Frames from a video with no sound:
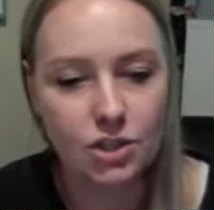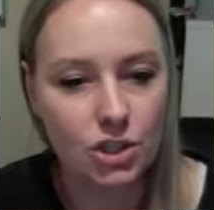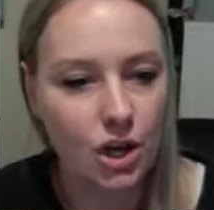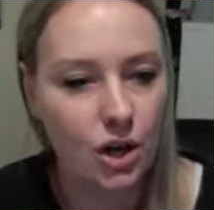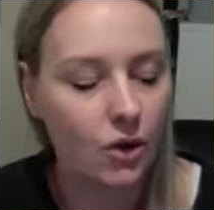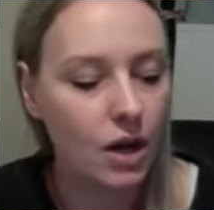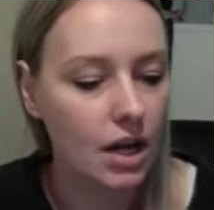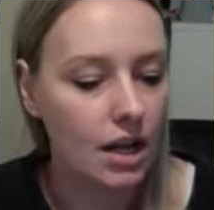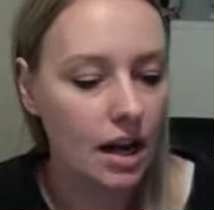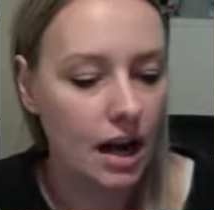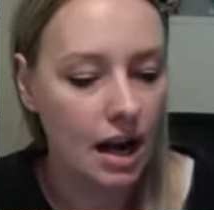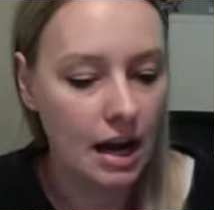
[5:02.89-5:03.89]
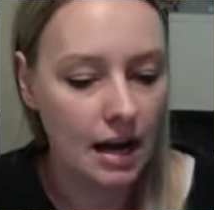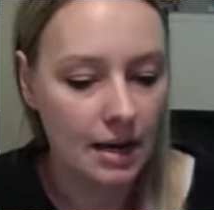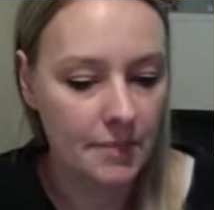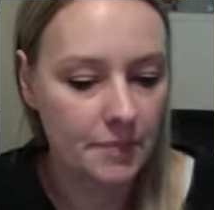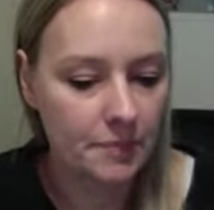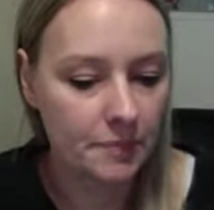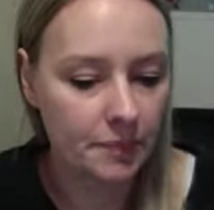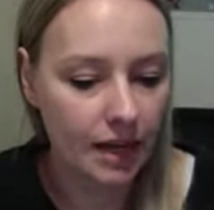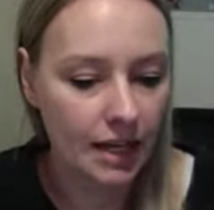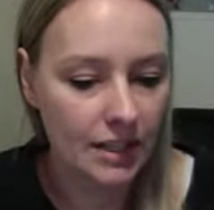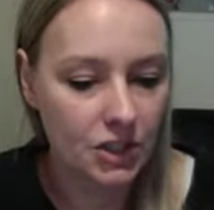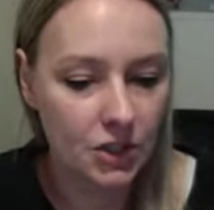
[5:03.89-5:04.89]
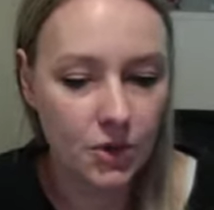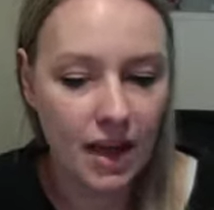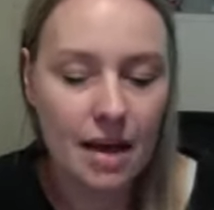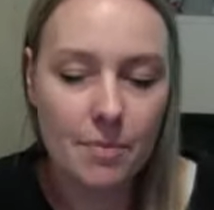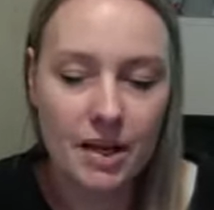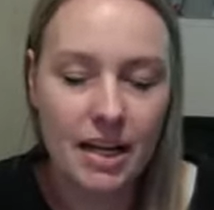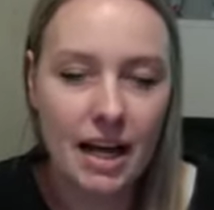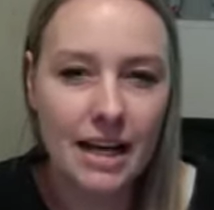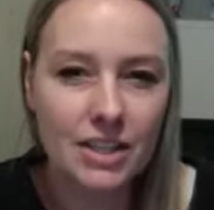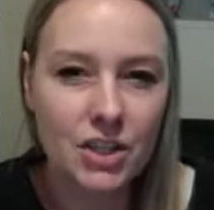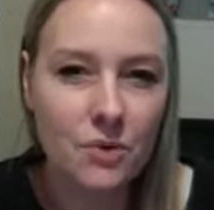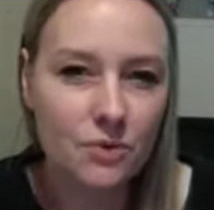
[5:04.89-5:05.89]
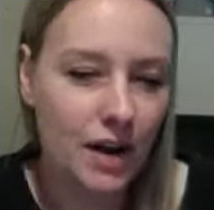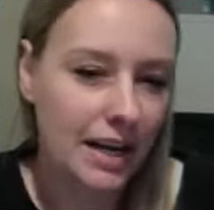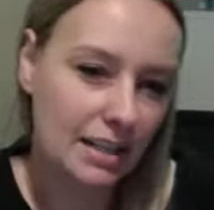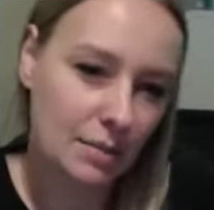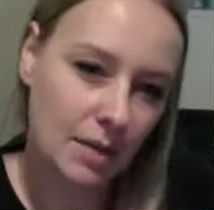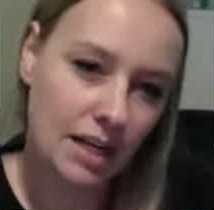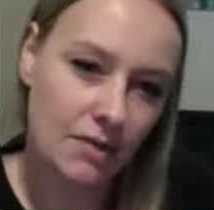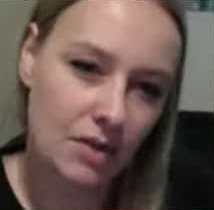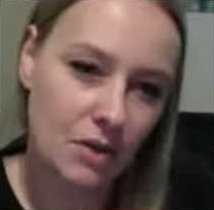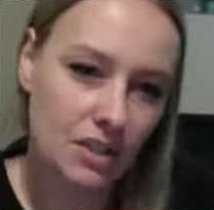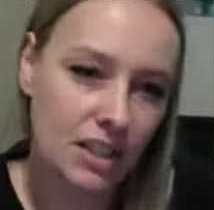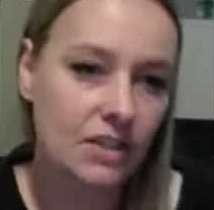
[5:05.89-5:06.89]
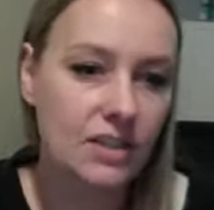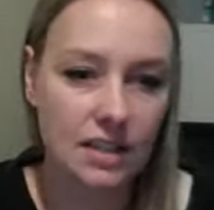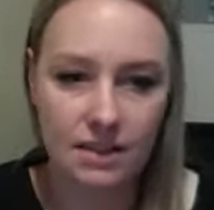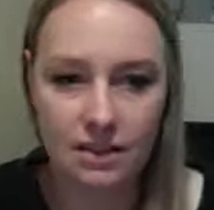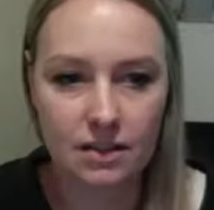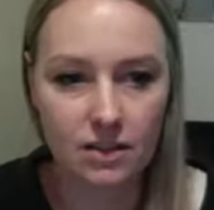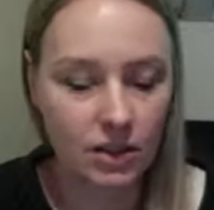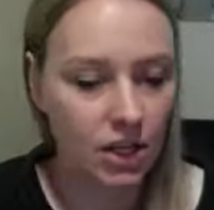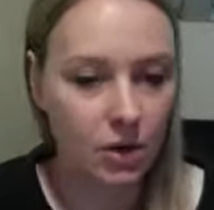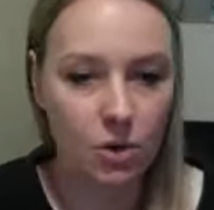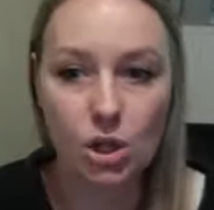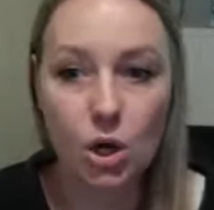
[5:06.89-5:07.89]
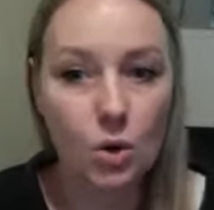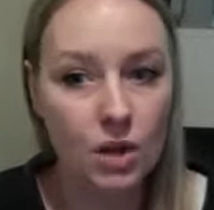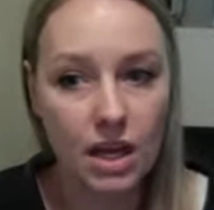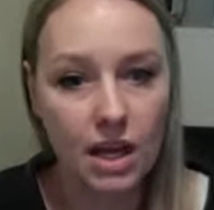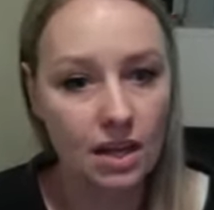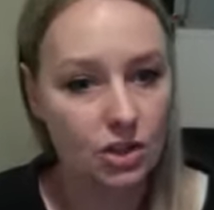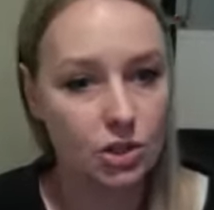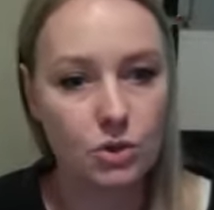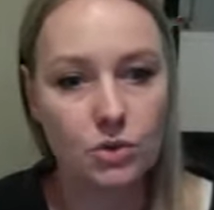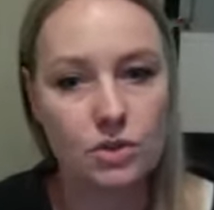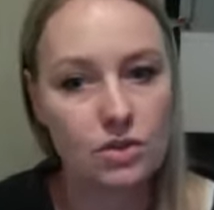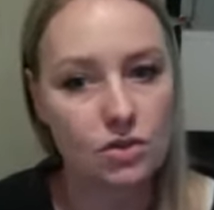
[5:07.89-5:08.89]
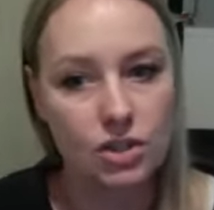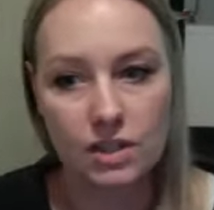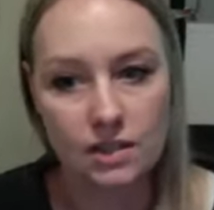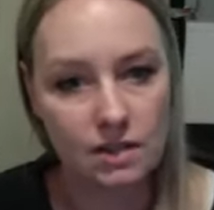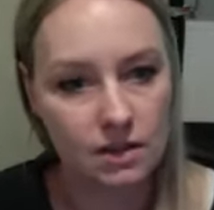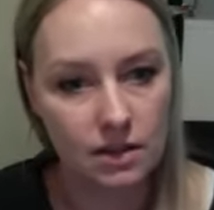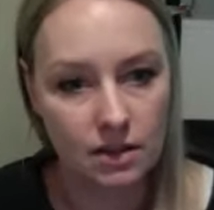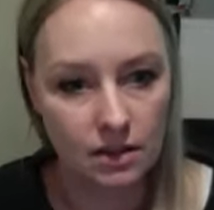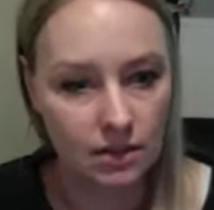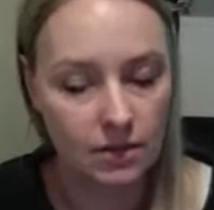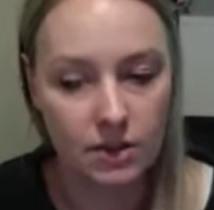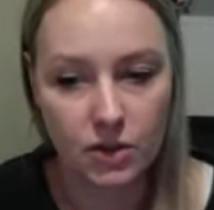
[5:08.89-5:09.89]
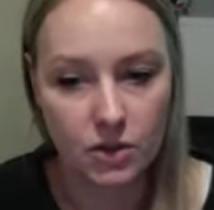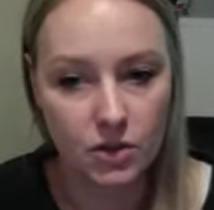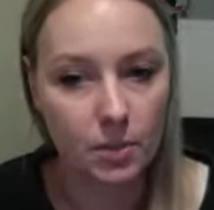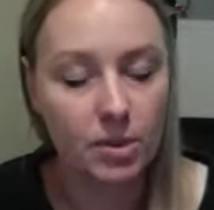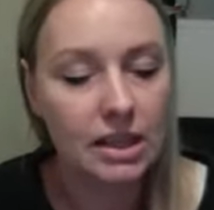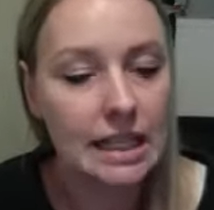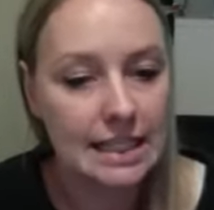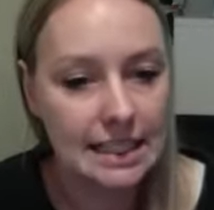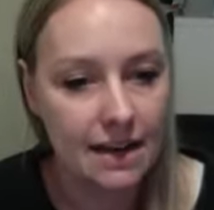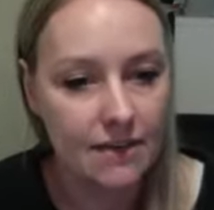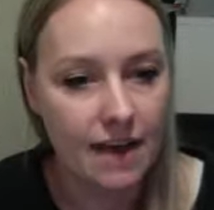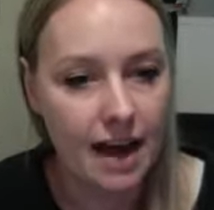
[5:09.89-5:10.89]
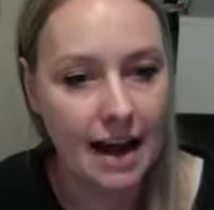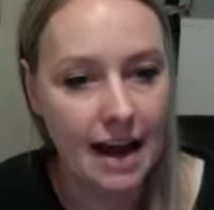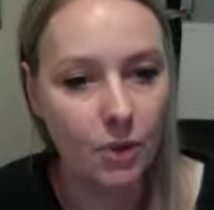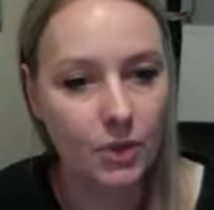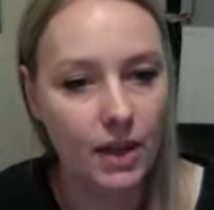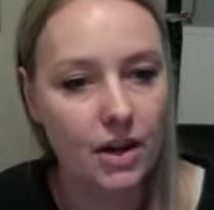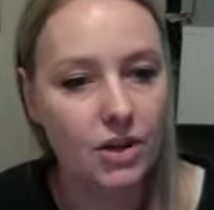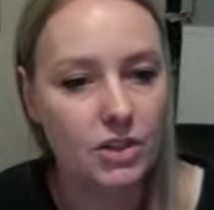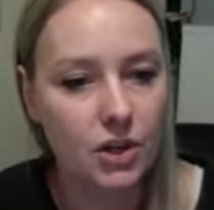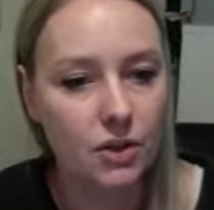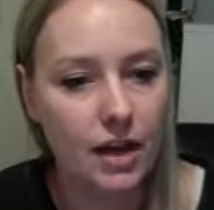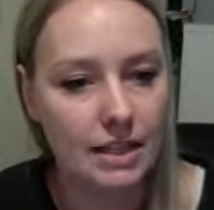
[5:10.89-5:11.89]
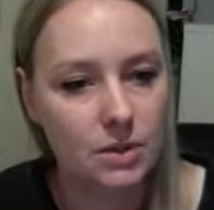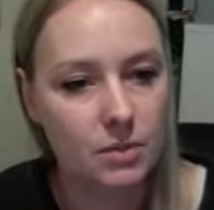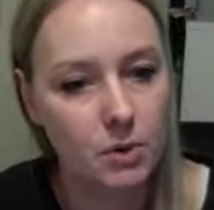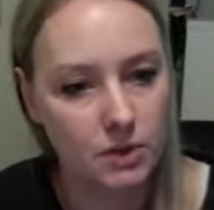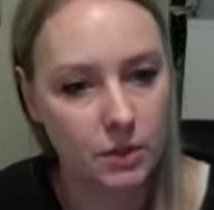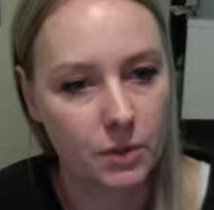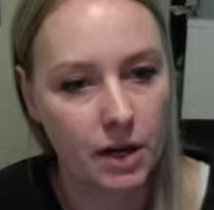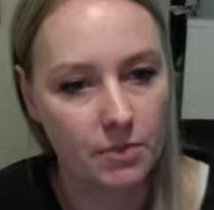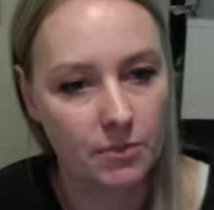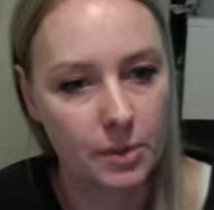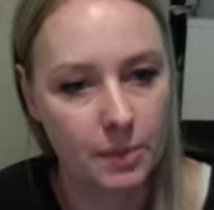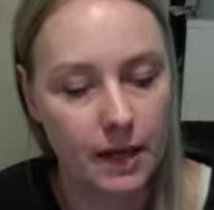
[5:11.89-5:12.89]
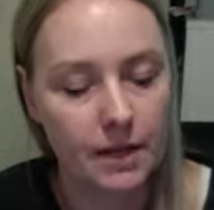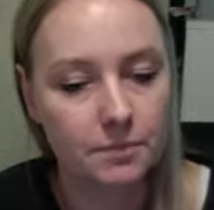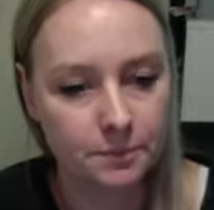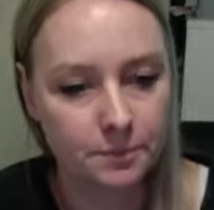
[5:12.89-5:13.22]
So I do that, but I don't find as many of those deals as, you know, clothing and shoes is just, there's plenty of that out there. So that's mostly what I'm flipping.